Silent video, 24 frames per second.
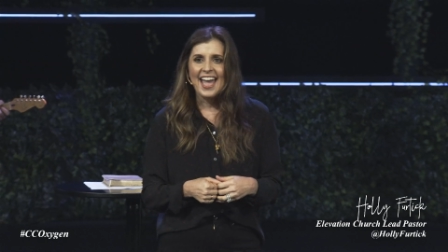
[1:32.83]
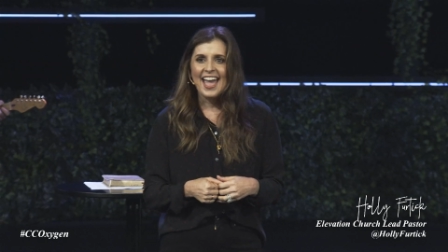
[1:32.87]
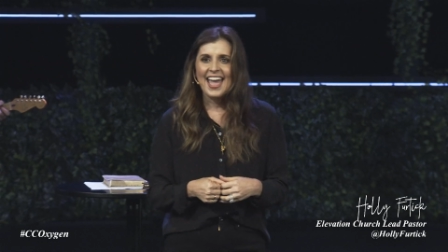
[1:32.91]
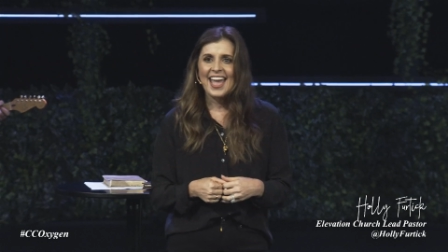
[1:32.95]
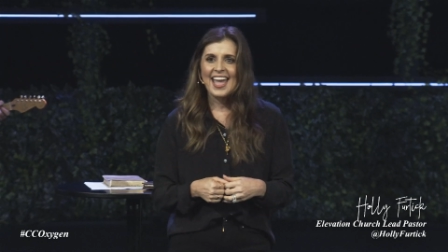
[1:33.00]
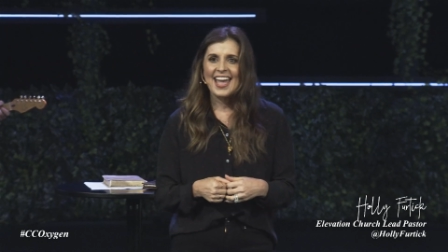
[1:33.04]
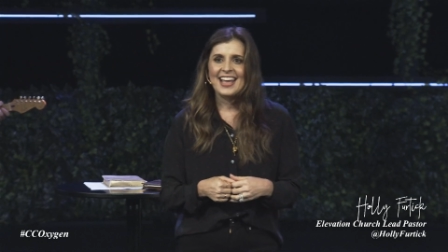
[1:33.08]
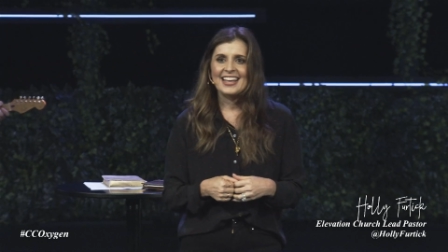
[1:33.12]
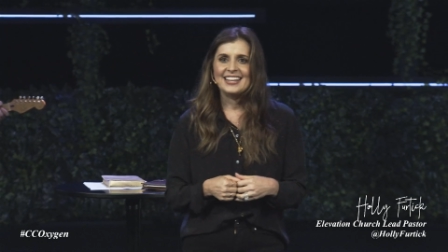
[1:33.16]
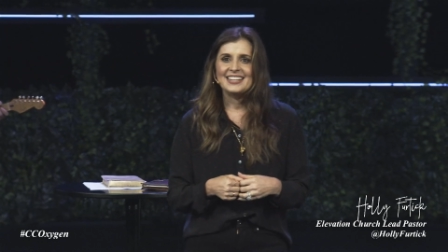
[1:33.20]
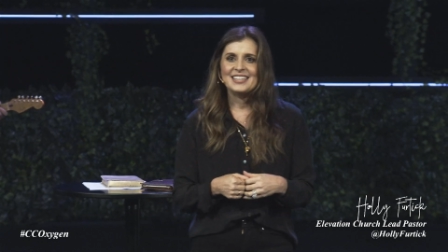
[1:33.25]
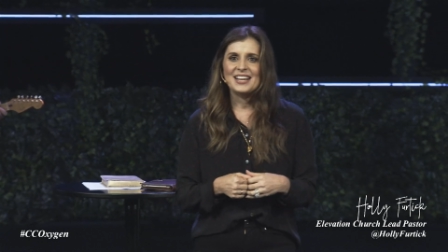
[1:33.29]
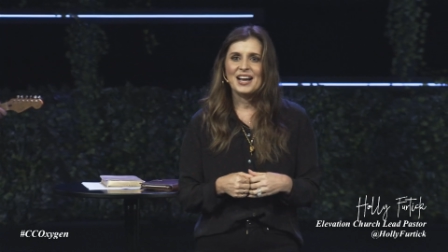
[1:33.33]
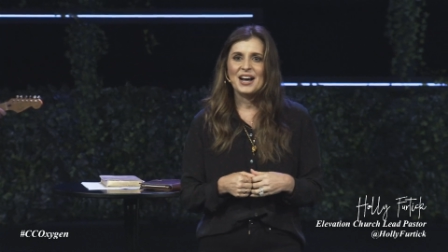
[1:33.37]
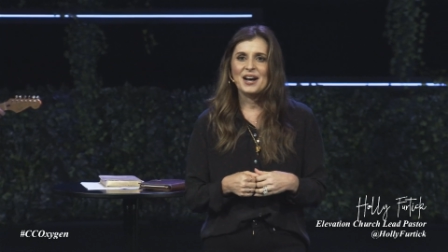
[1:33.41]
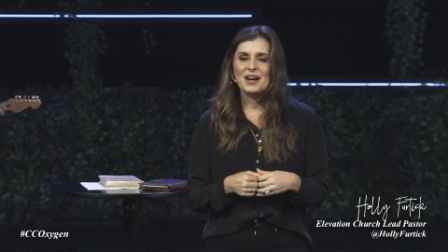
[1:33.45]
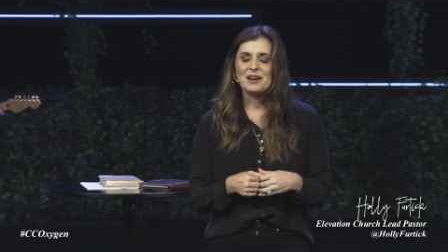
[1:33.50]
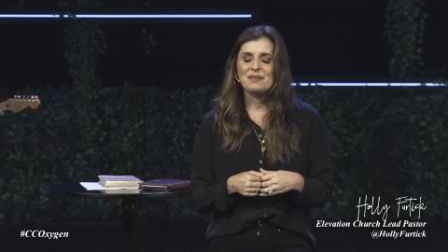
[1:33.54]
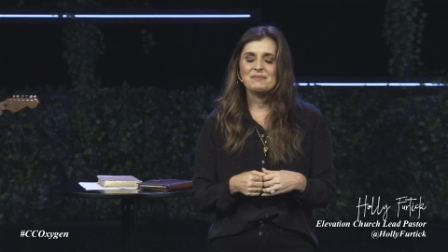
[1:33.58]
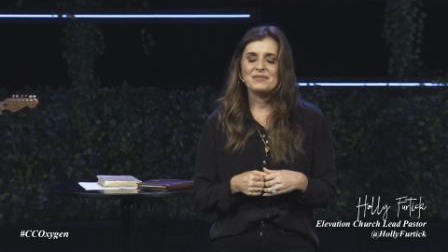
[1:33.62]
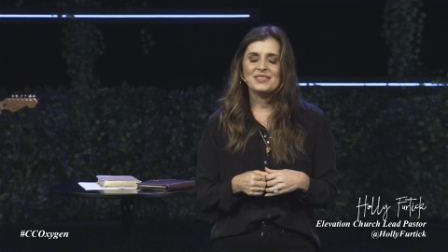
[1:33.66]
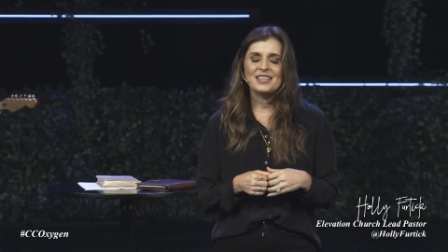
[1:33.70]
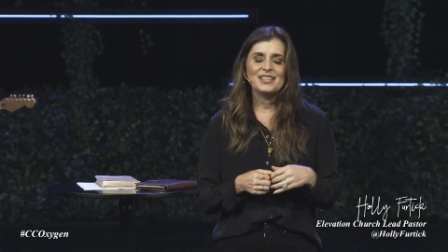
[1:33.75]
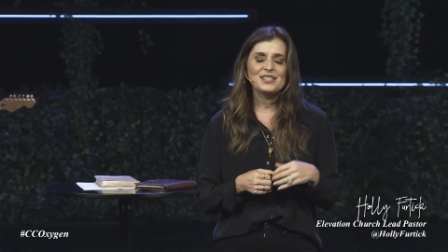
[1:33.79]

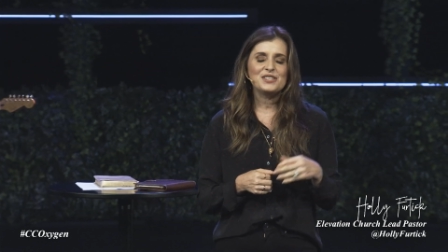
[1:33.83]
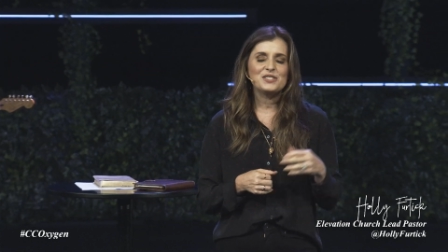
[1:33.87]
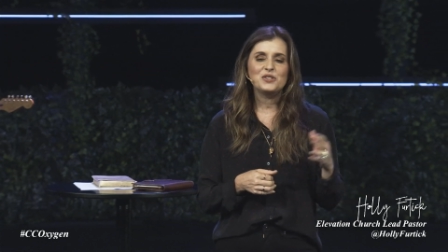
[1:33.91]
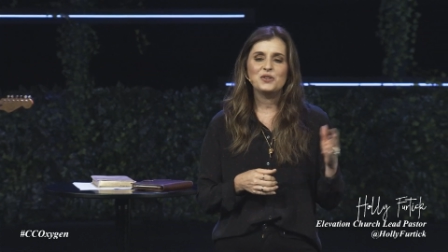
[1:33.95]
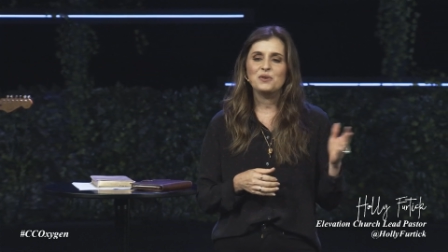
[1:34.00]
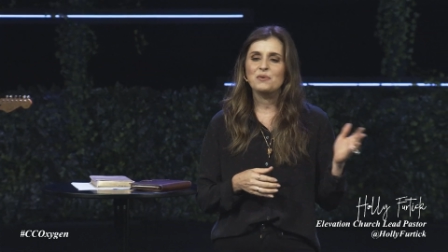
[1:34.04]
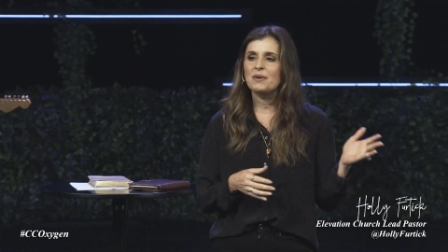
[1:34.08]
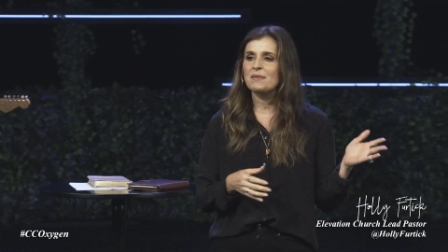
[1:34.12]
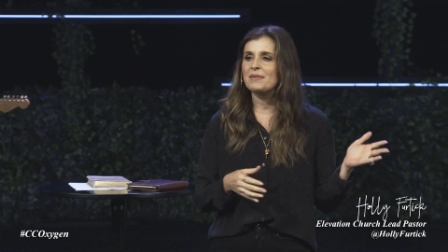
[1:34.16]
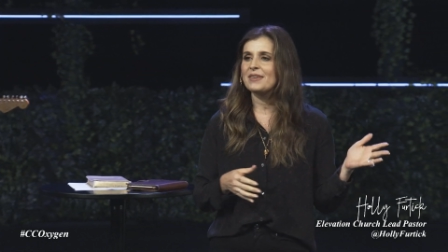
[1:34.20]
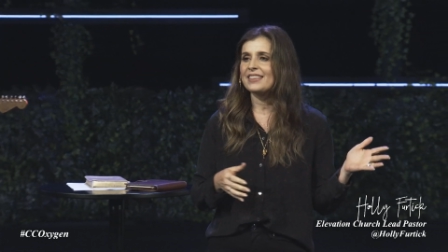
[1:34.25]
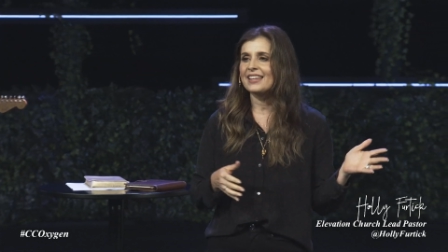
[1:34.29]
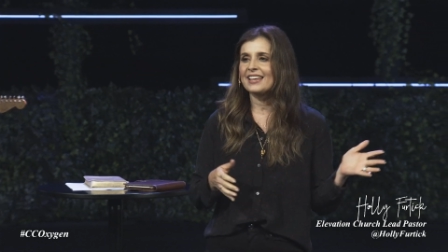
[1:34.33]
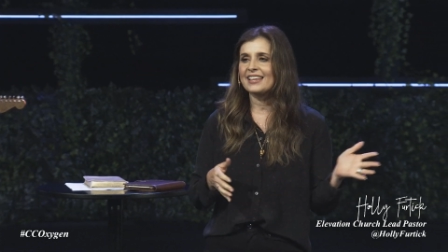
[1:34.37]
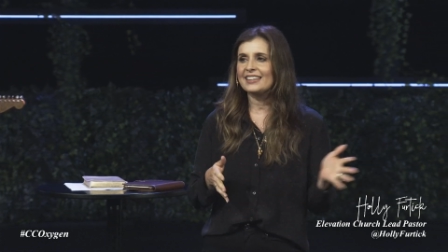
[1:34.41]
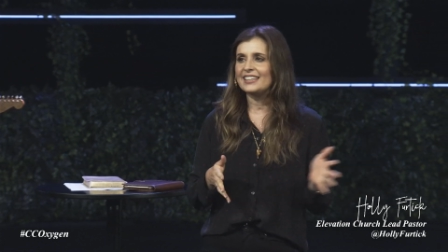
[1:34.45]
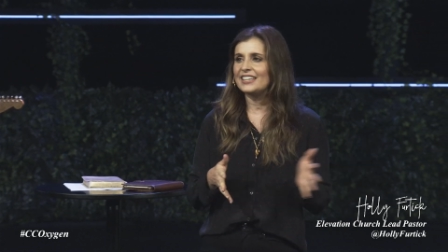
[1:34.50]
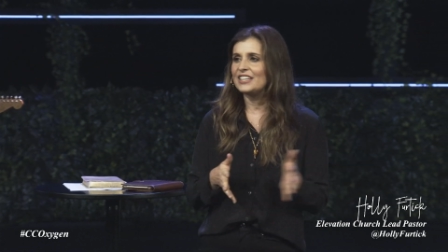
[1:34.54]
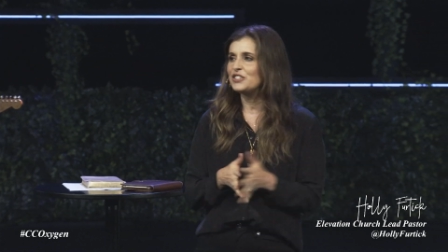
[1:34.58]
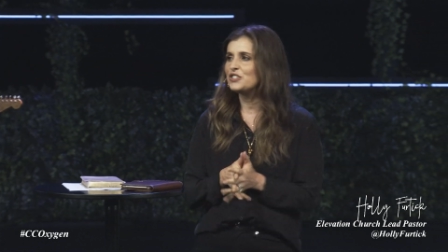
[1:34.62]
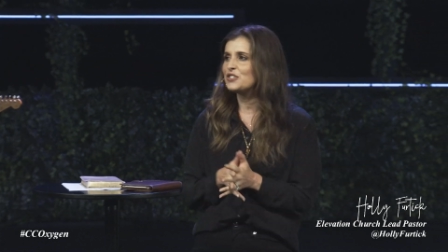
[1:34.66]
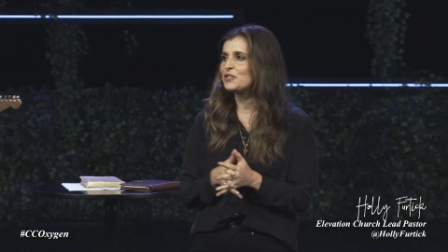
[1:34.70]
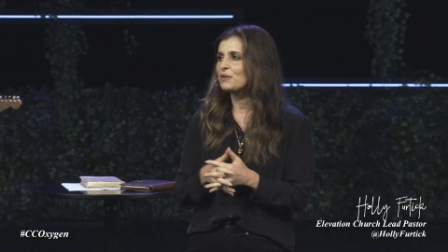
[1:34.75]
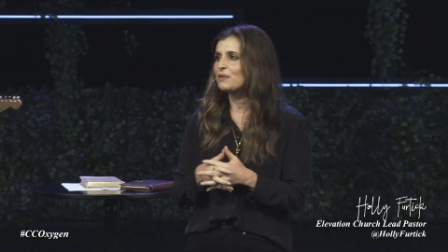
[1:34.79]
And these two women that
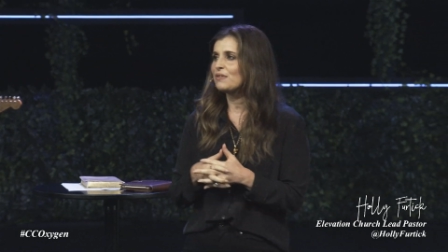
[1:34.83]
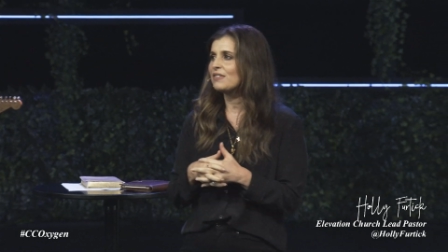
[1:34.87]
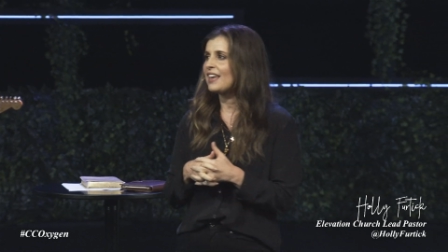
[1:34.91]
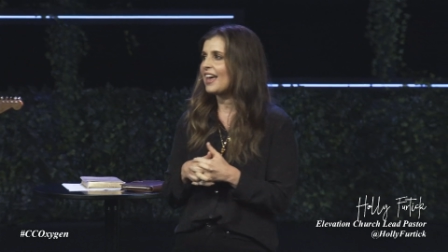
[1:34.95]
lead you,